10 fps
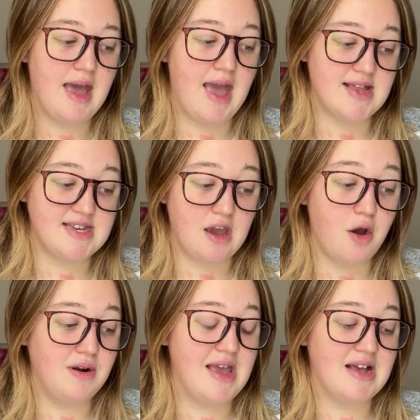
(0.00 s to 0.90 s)
Eddie
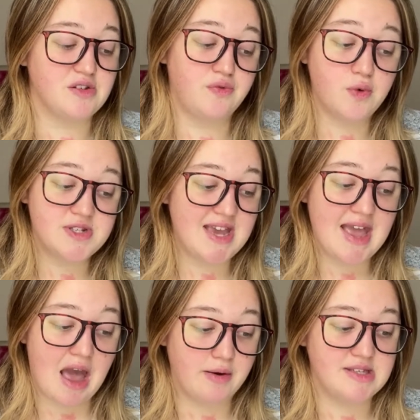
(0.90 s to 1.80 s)
only has 48
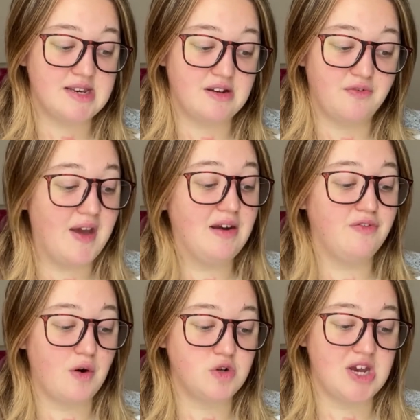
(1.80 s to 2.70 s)
hours to defend
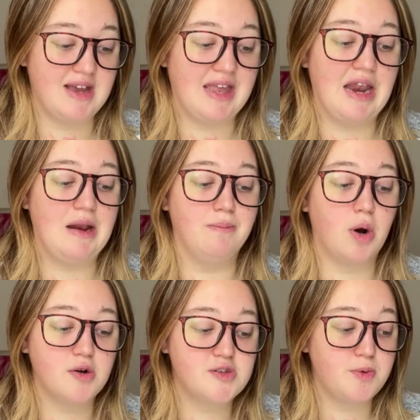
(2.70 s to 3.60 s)
Volchek in an
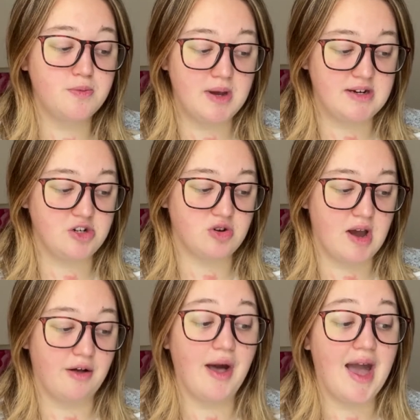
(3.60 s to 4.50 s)
impossible murder
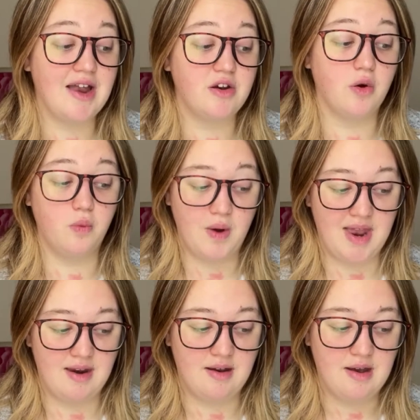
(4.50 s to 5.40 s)
trial and
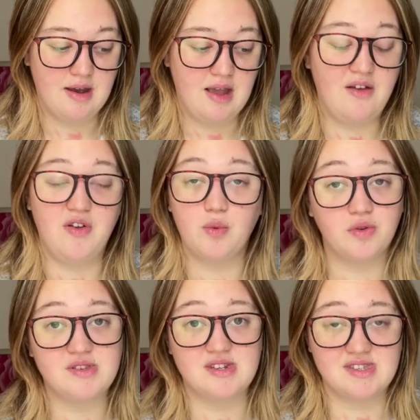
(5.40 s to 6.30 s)
win, if he
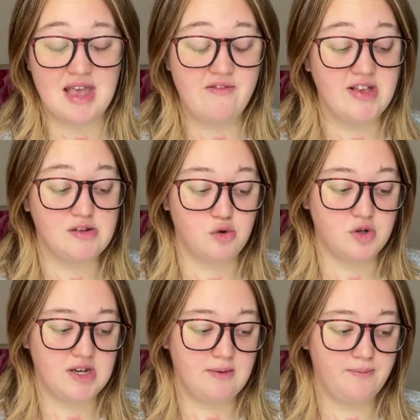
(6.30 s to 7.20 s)
wants to save his
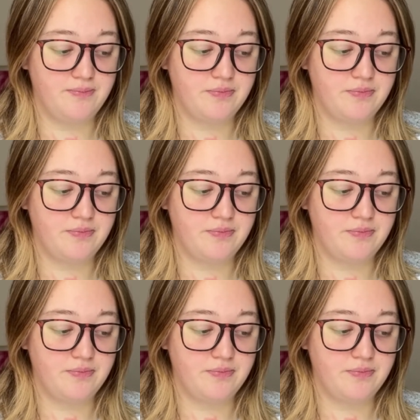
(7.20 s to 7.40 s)
daughter.